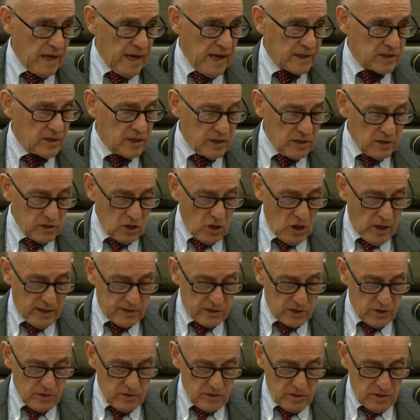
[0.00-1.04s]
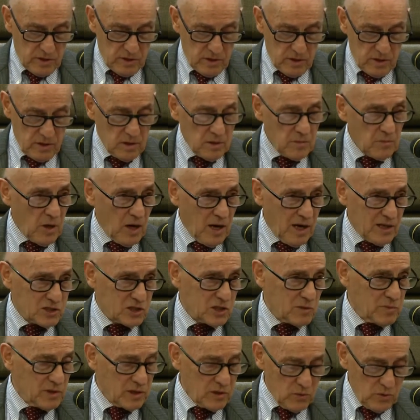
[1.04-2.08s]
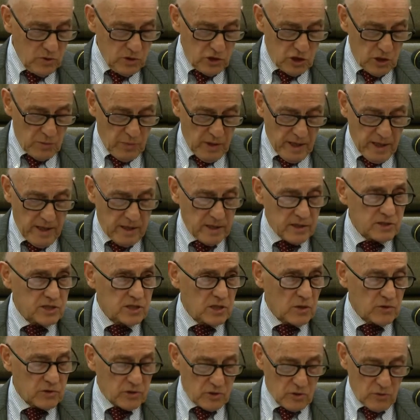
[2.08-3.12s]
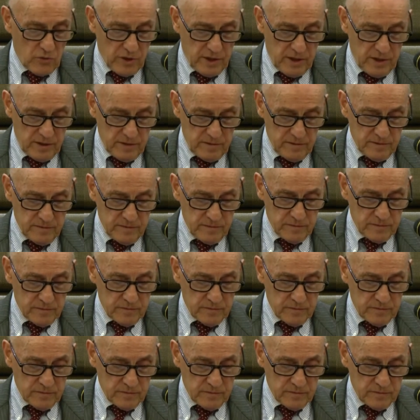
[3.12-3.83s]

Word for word: acting in concert possibly with Japan and South Korea,